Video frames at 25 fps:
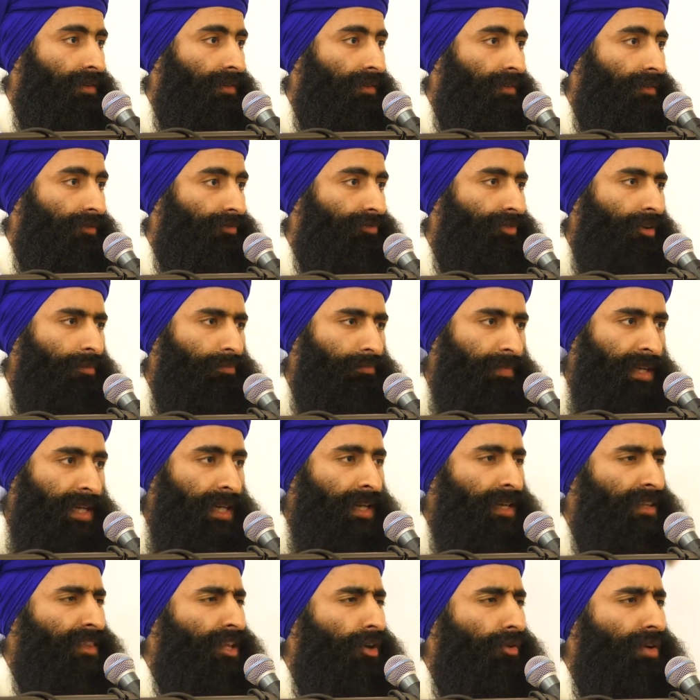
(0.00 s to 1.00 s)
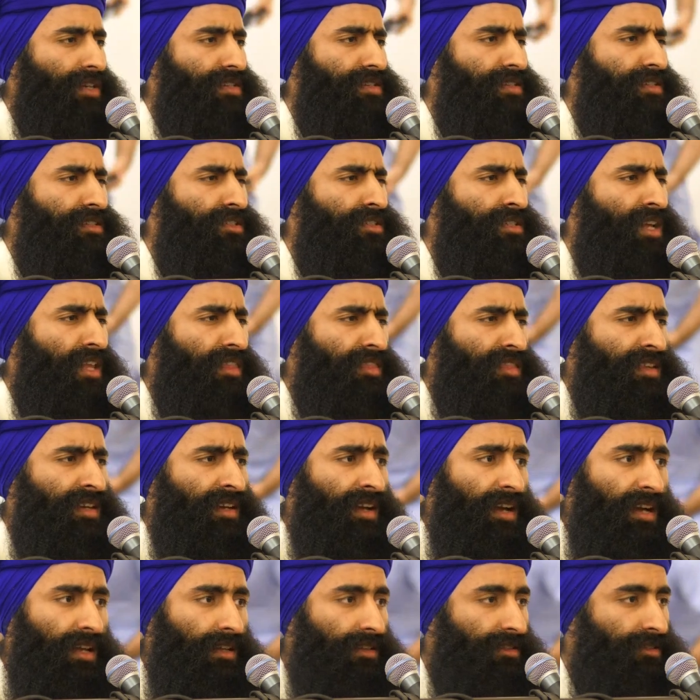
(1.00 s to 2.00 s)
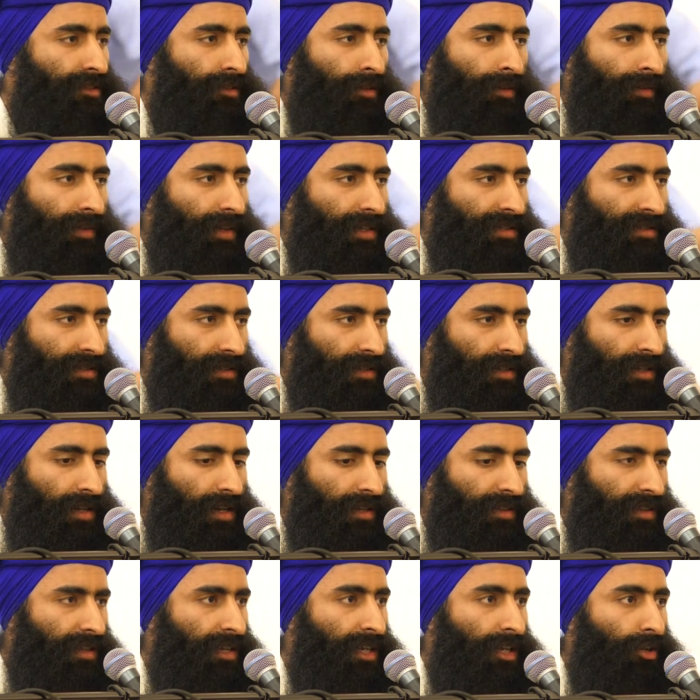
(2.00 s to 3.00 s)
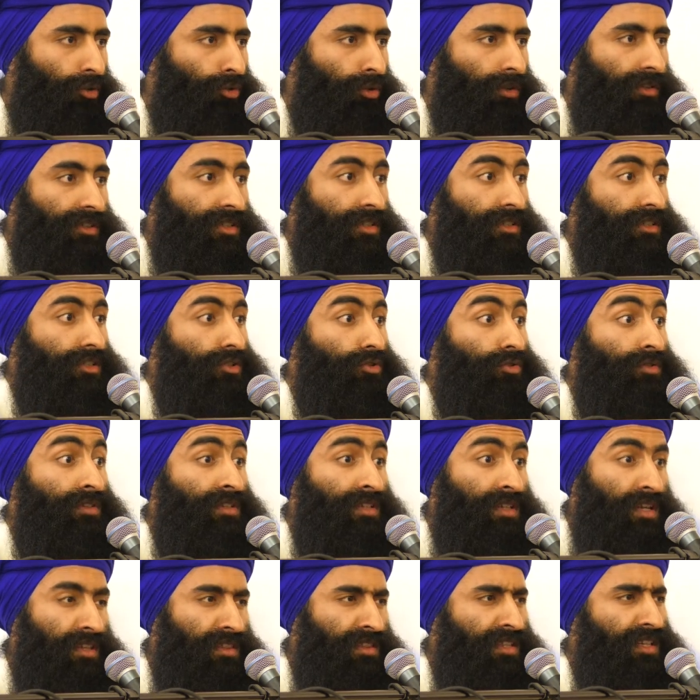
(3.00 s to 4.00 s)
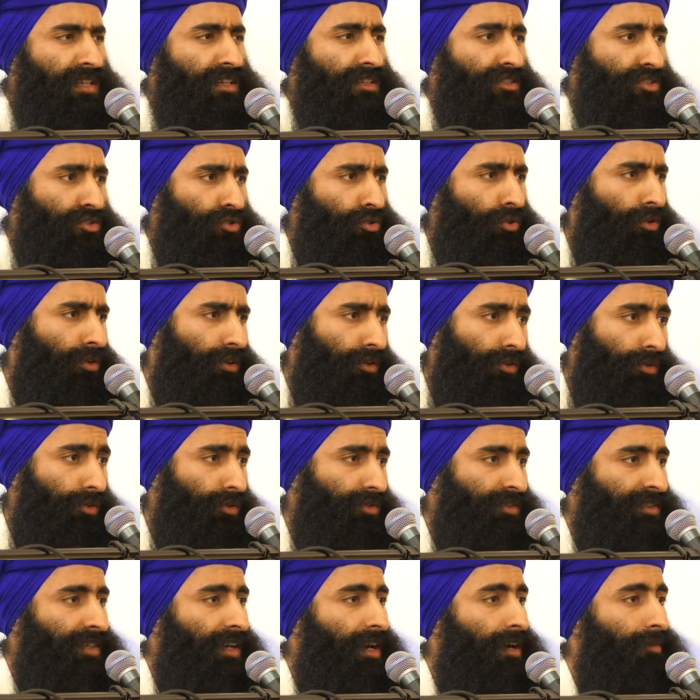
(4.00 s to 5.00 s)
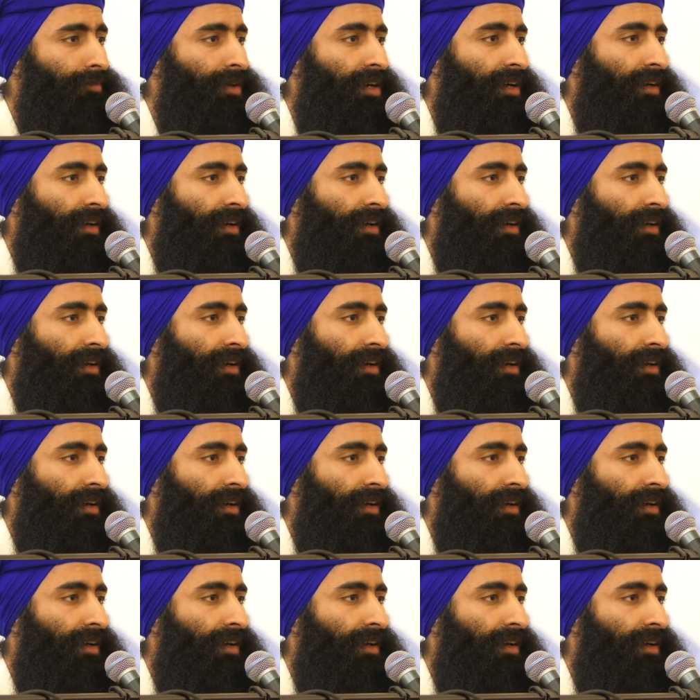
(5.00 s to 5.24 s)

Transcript: For me, there is nothing else on this earth equal to you. Nothing at all, Guru Sahib.